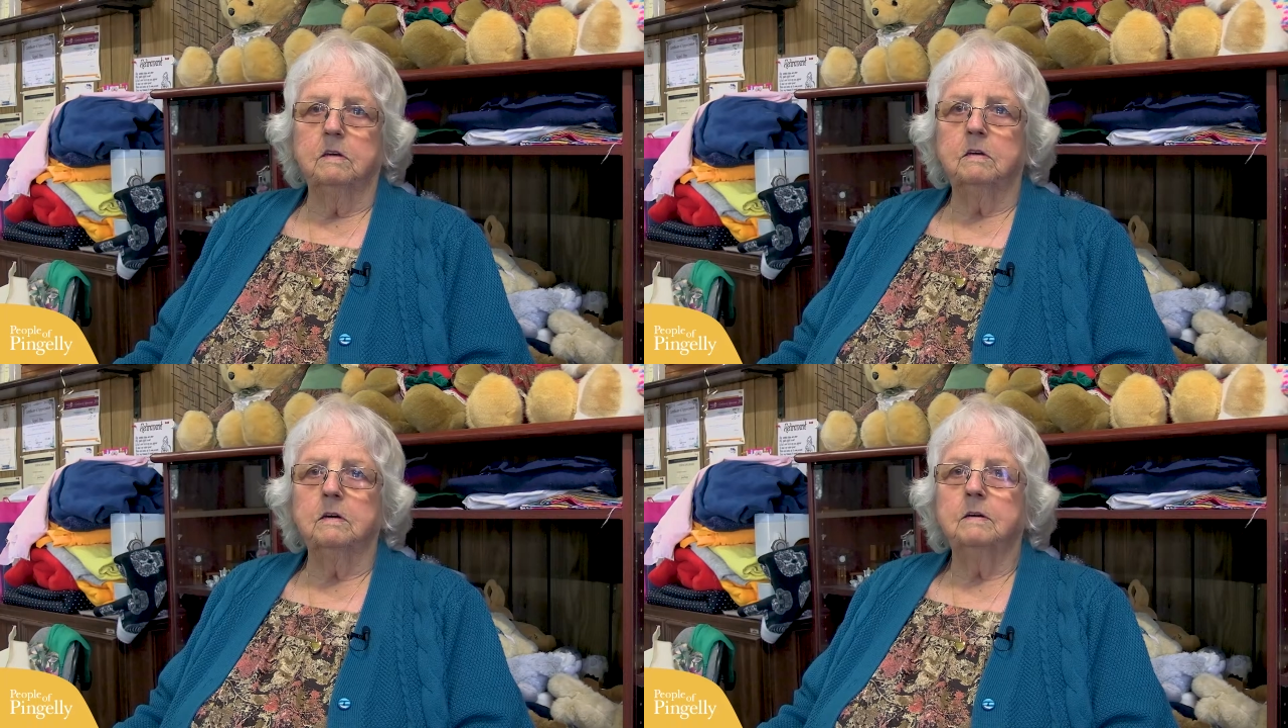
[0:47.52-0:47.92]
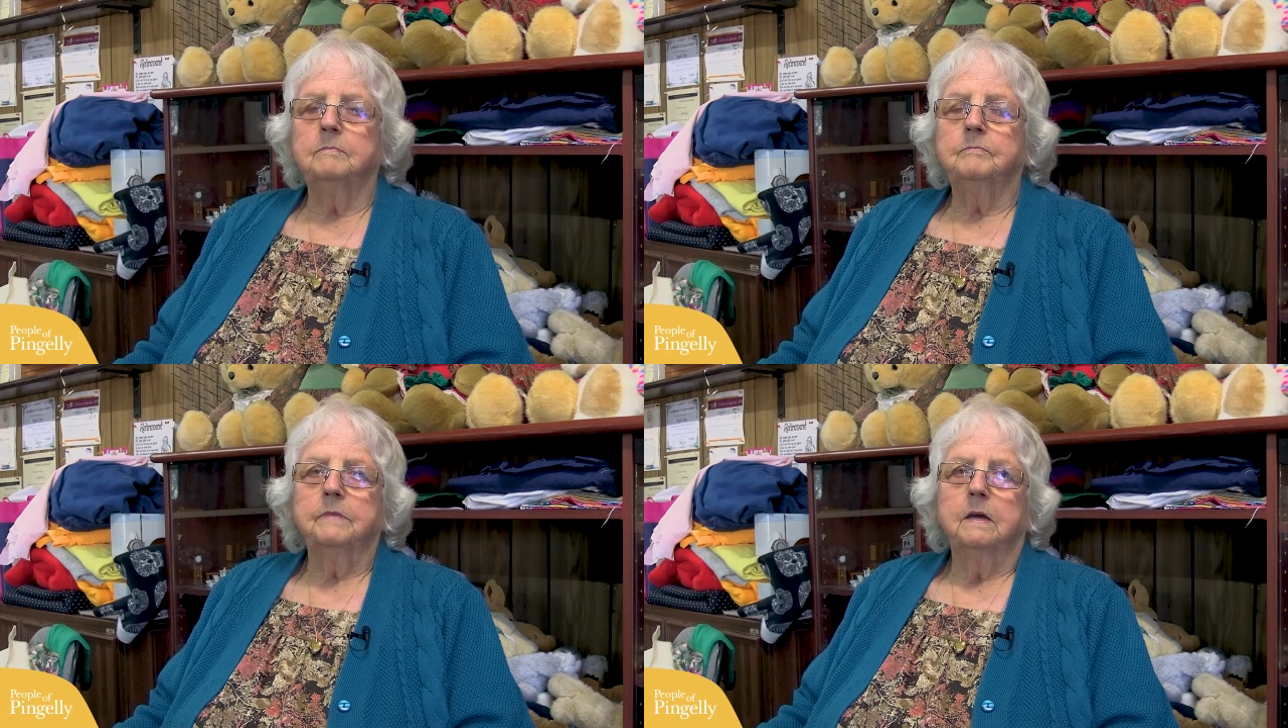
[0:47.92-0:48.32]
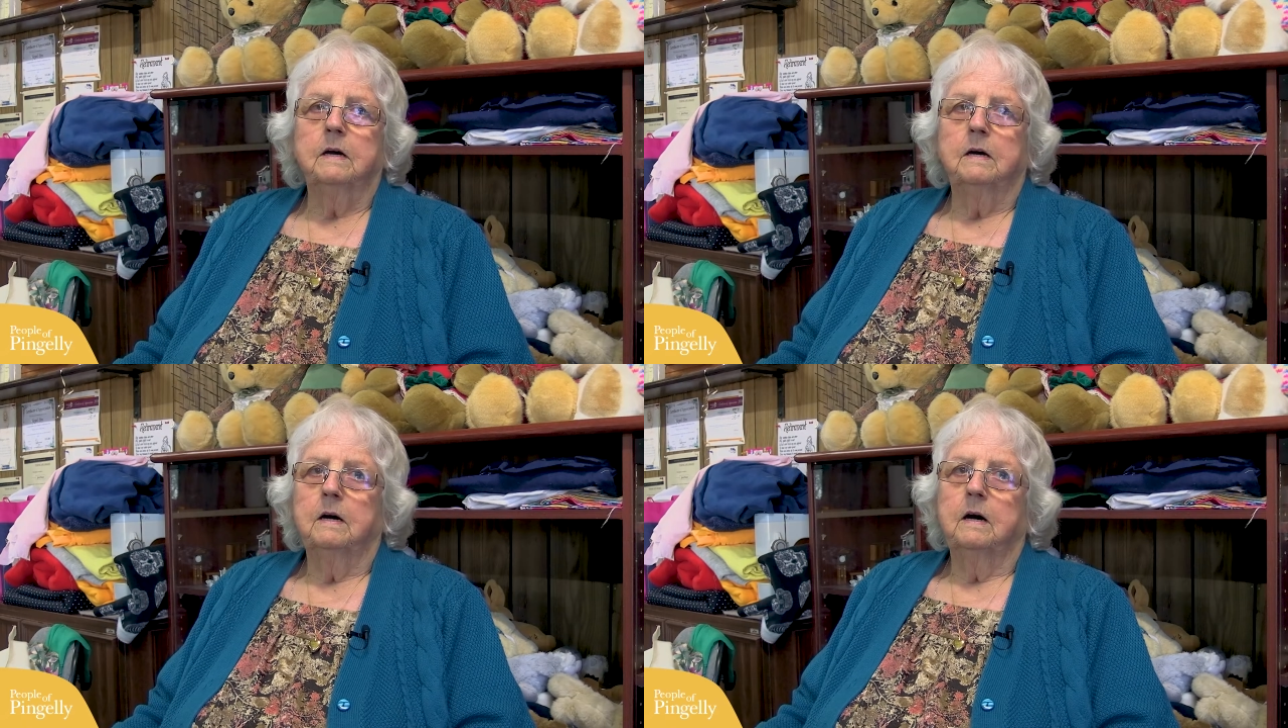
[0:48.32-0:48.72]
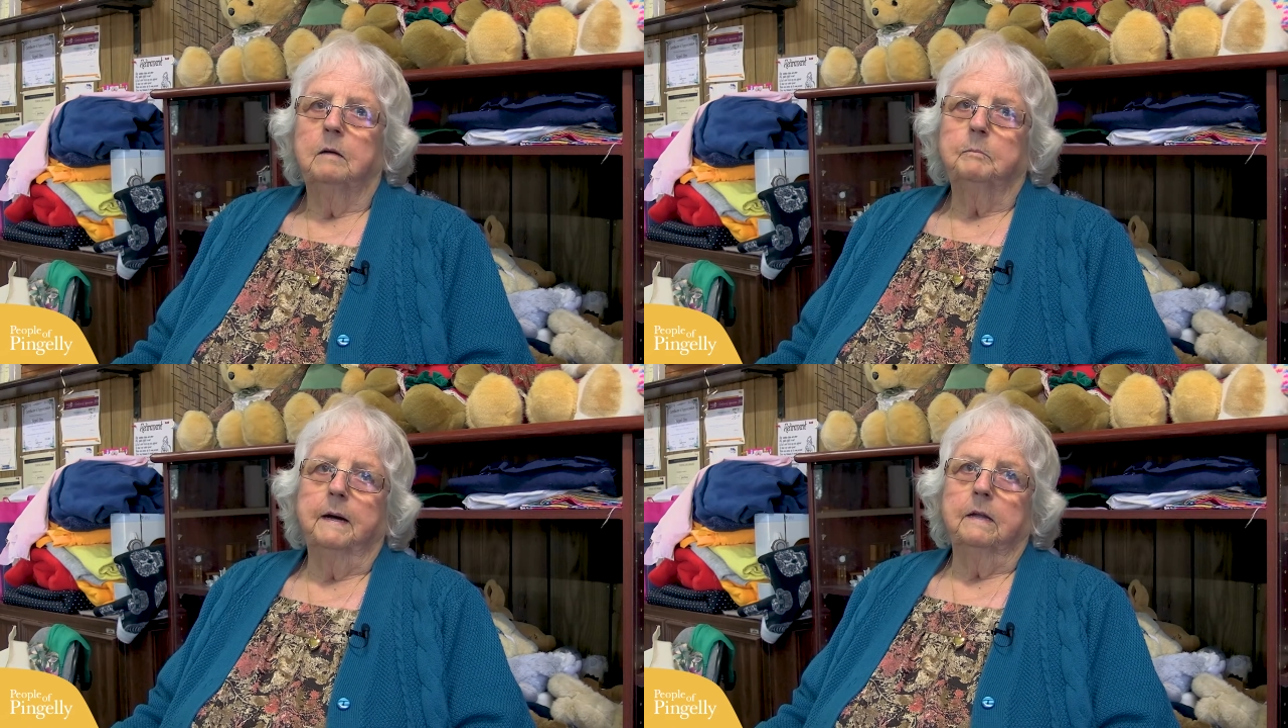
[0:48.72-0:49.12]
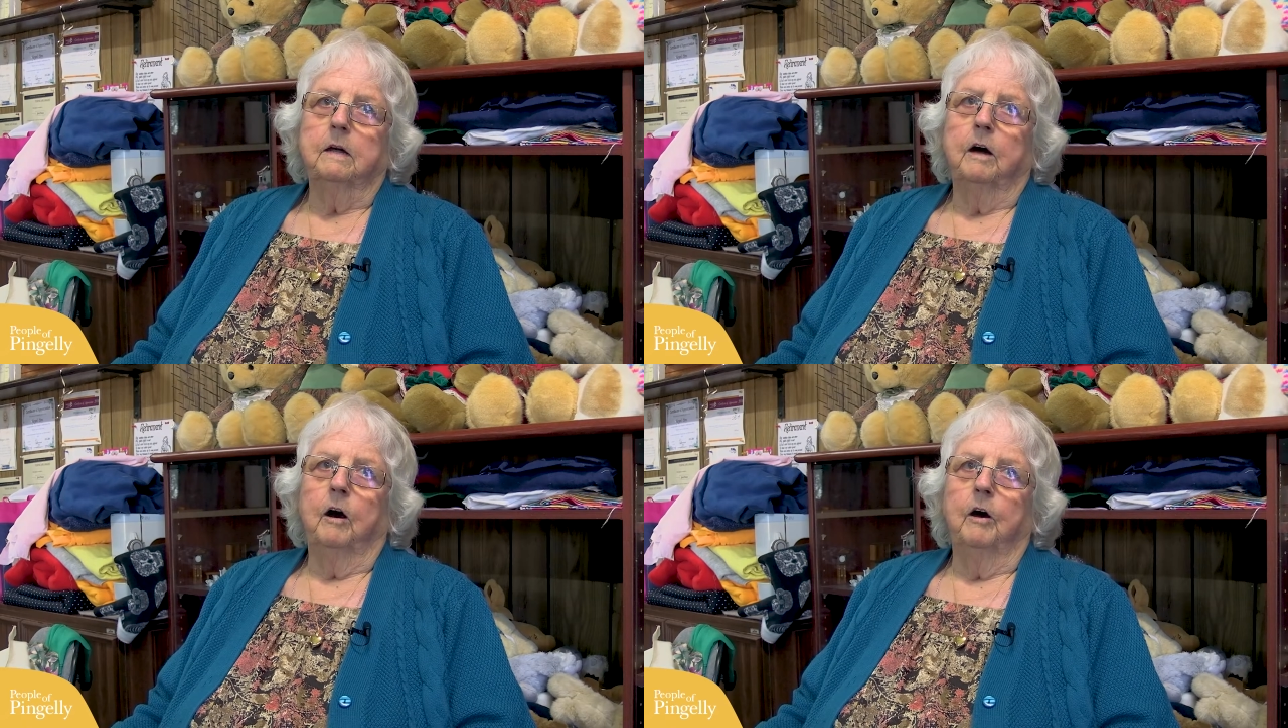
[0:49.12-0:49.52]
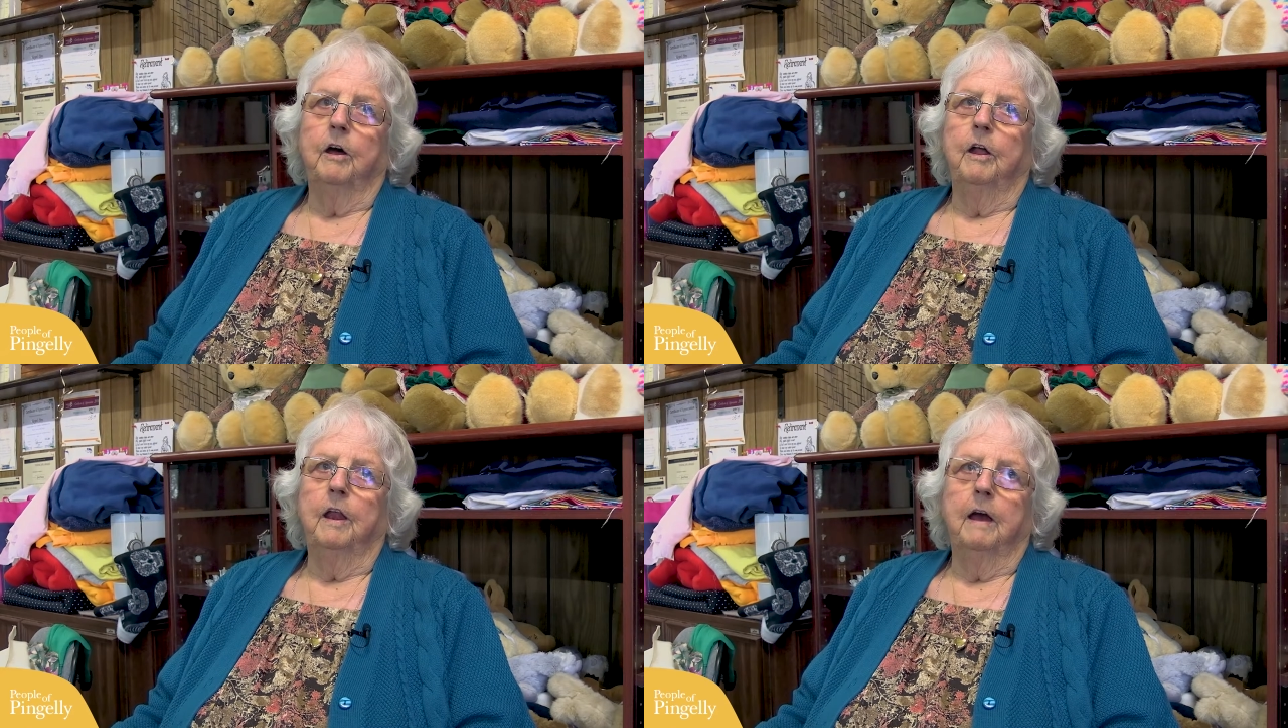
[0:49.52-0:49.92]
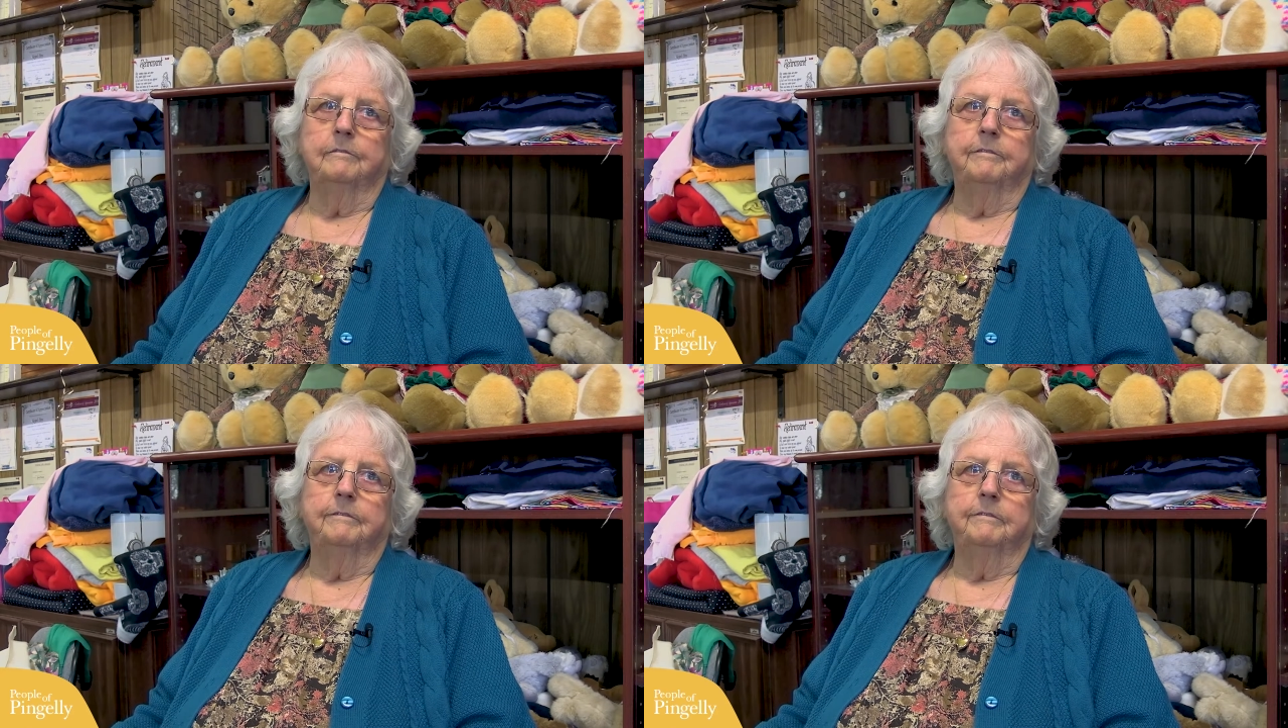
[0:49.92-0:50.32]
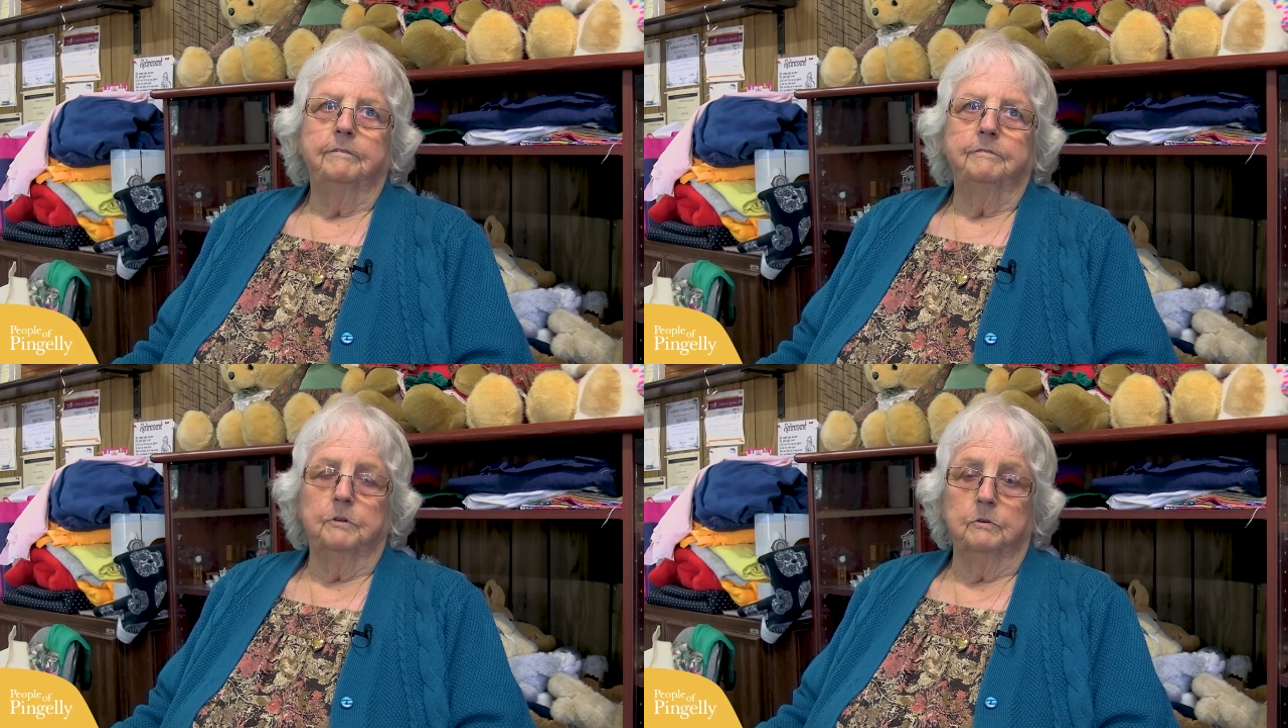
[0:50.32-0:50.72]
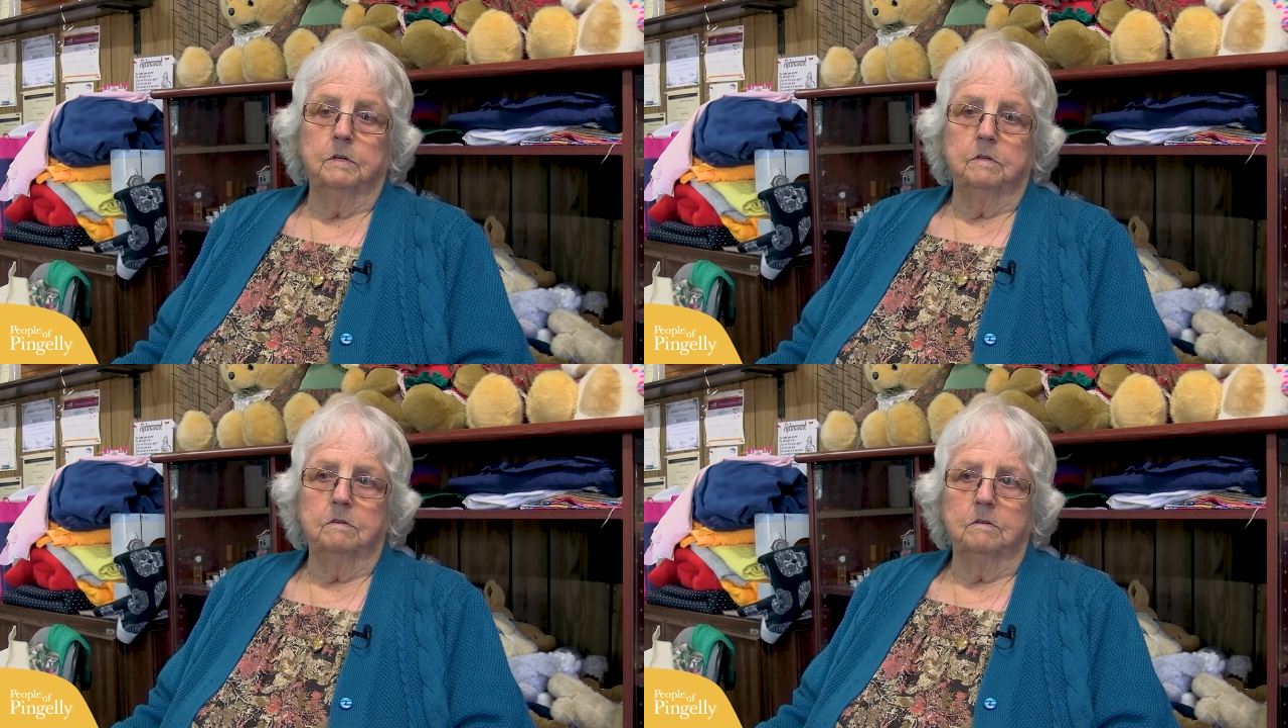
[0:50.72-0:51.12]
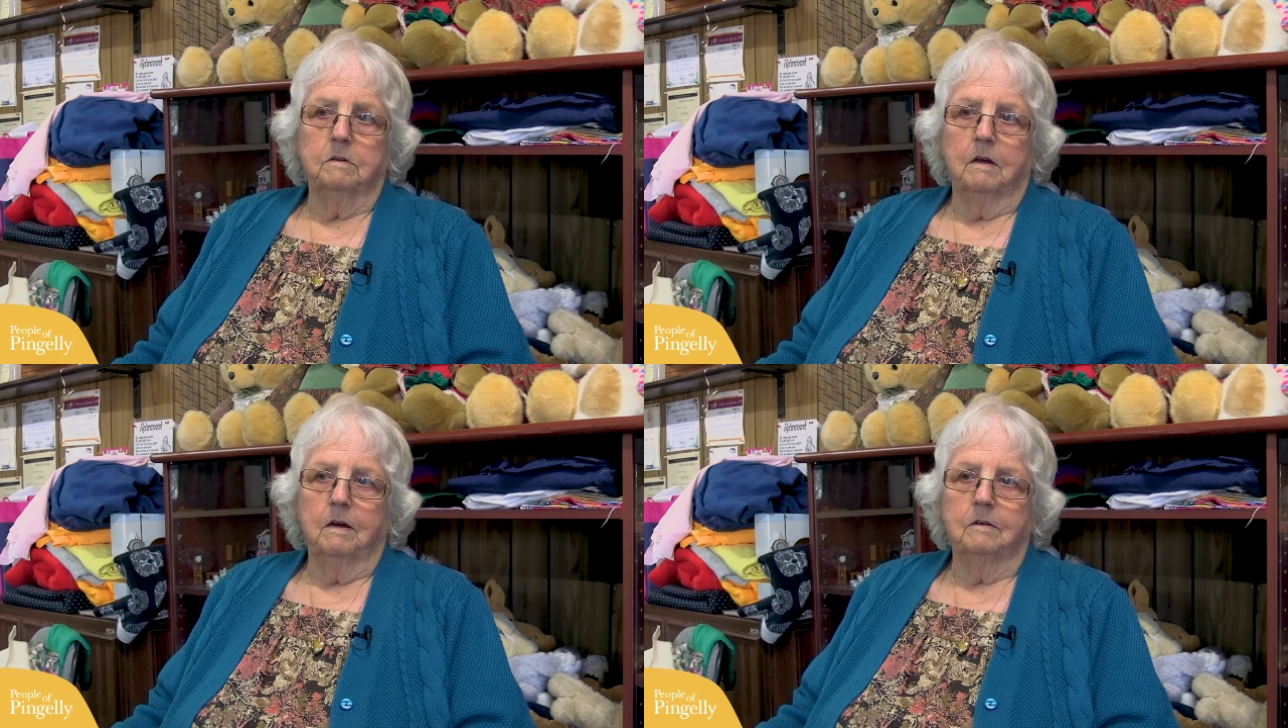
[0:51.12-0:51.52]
here. But I love doing